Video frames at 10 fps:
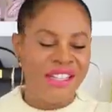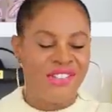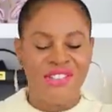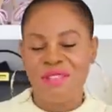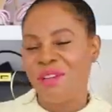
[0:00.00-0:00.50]

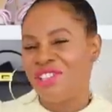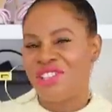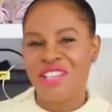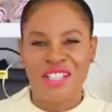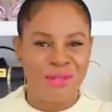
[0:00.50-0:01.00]
It, to me, it
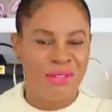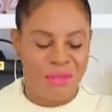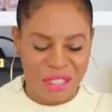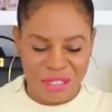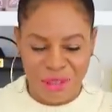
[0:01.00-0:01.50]
just takes away
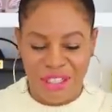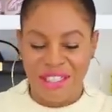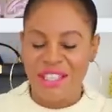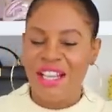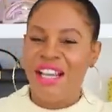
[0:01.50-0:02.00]
from the
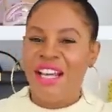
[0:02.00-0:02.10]
experience.